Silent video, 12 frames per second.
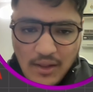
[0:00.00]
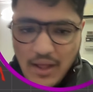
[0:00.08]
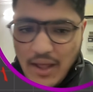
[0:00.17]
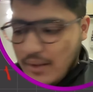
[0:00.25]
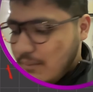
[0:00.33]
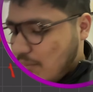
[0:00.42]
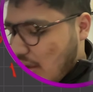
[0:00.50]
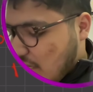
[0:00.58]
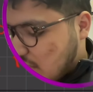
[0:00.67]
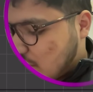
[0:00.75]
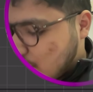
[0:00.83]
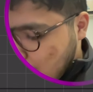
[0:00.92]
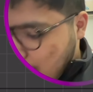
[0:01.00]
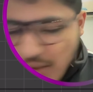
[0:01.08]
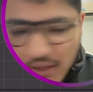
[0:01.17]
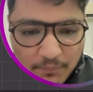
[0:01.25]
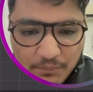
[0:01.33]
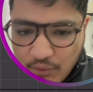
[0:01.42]
I should
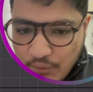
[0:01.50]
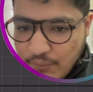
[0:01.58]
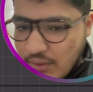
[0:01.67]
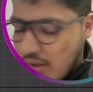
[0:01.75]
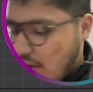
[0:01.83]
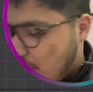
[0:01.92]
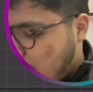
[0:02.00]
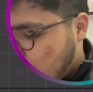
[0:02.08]
be absolutely